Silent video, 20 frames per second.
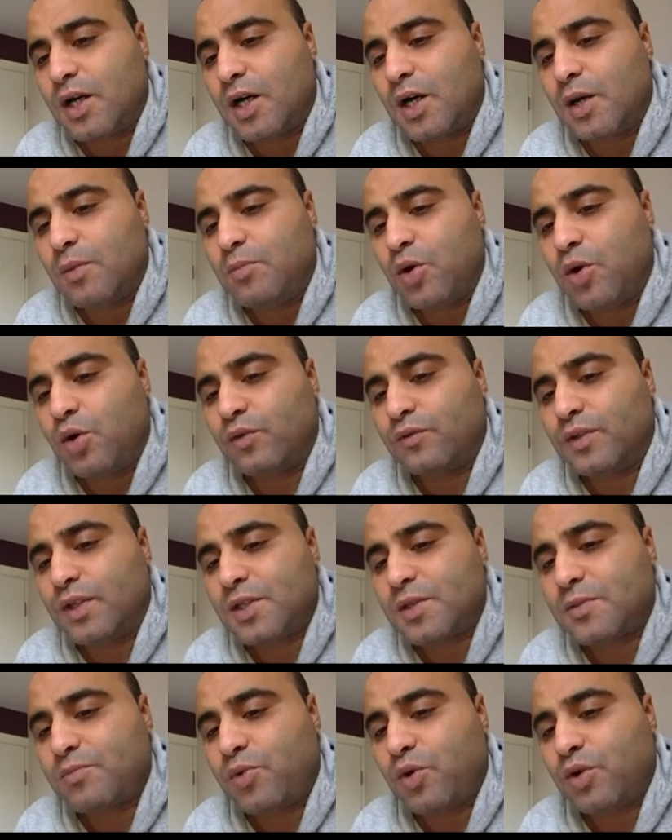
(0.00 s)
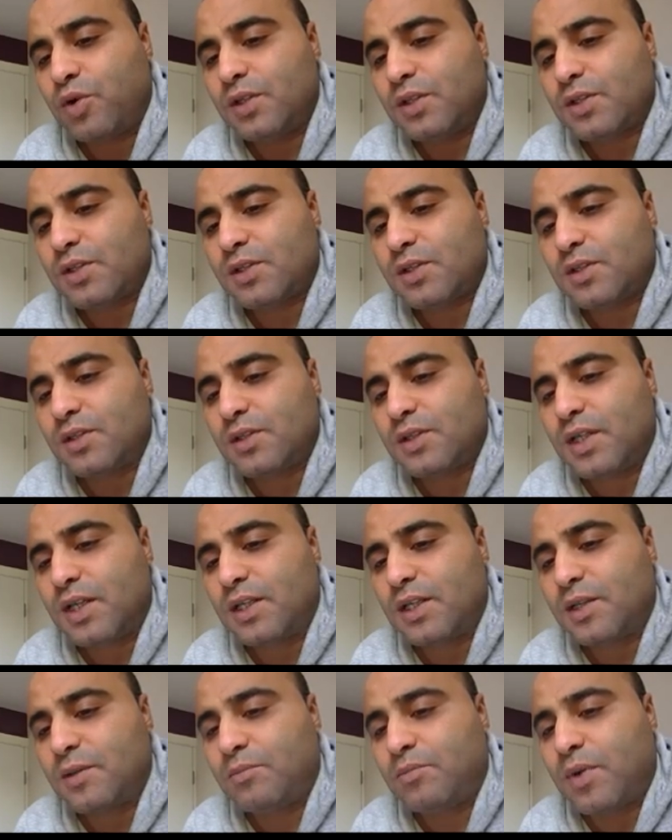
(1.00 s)
above this point,
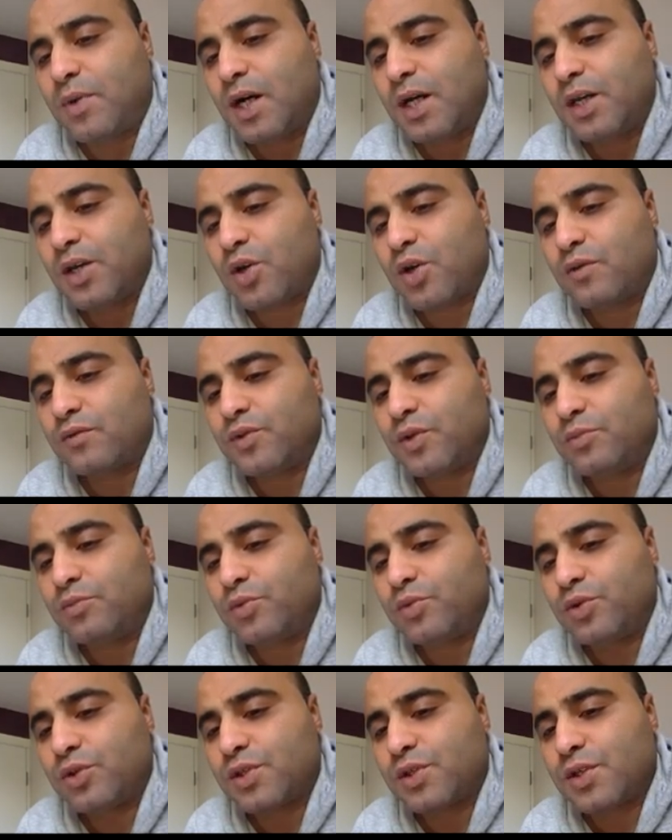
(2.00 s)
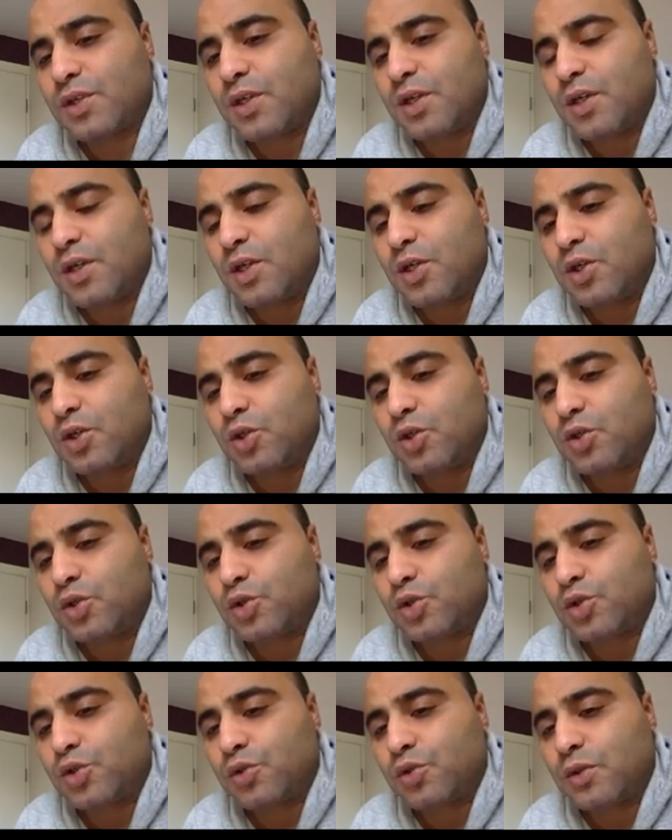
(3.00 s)
then the buyer of the put
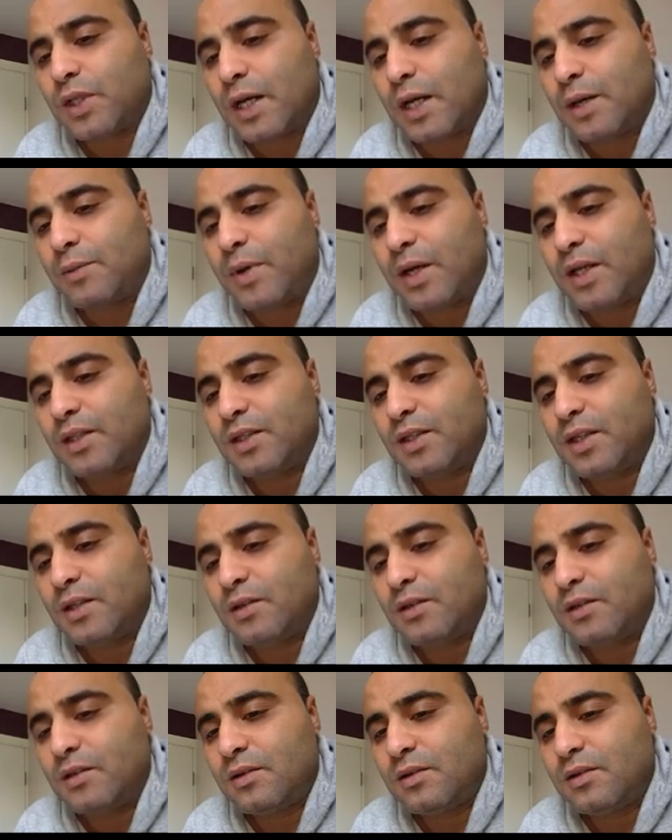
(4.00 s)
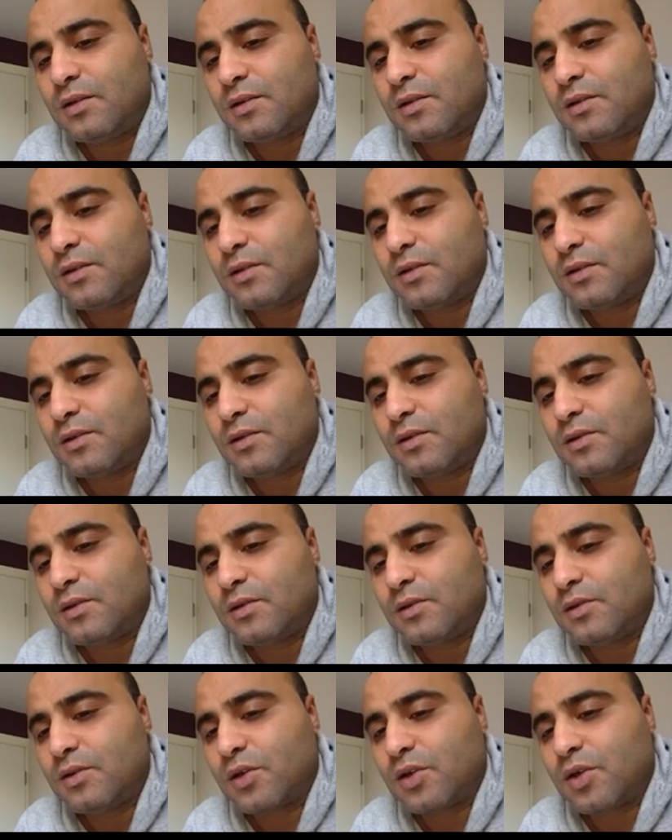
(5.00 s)
should abandon
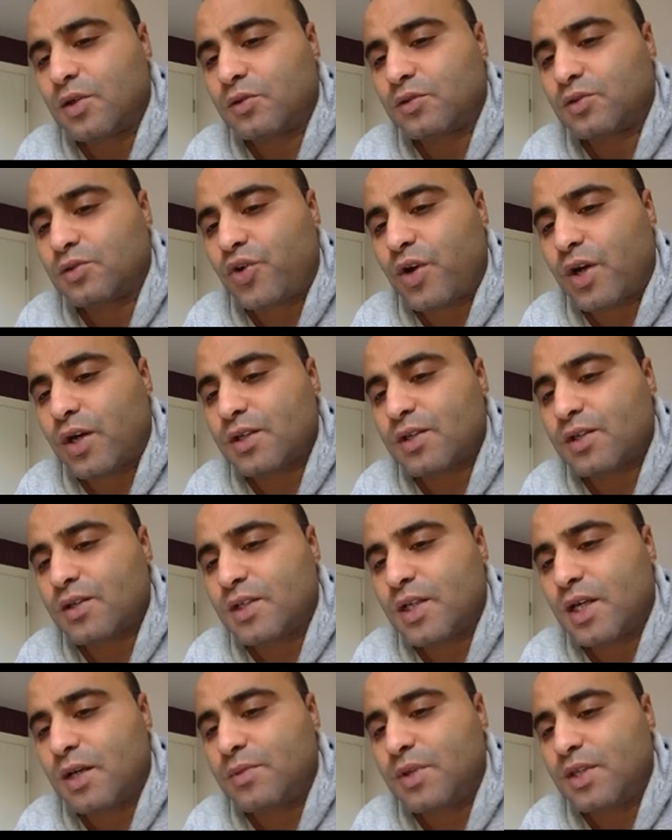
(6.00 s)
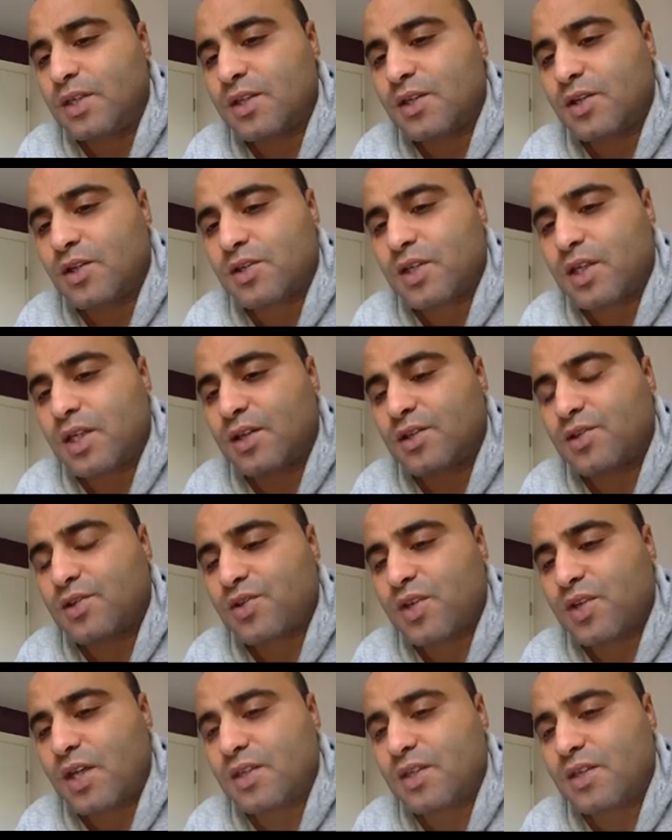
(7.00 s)
the contract. That means not
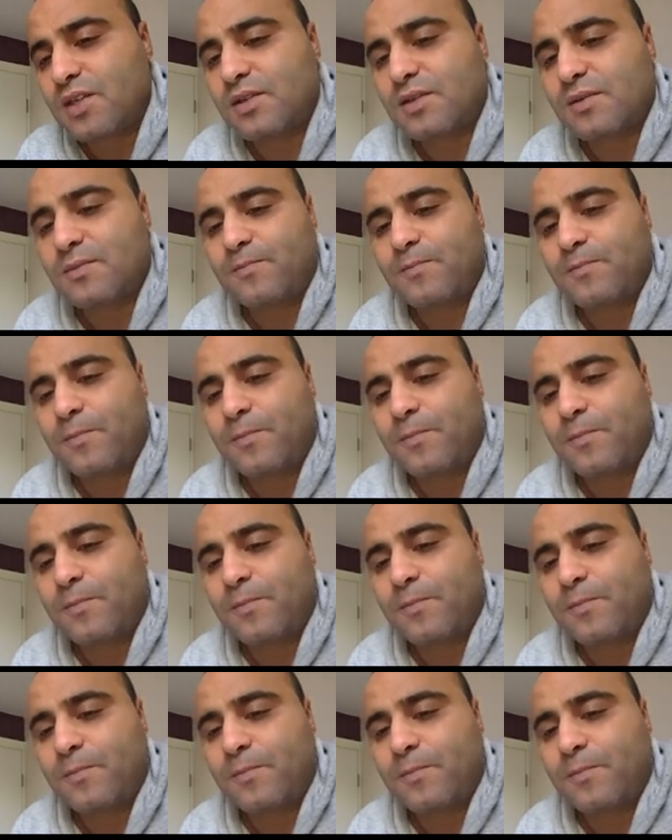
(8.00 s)
exercises.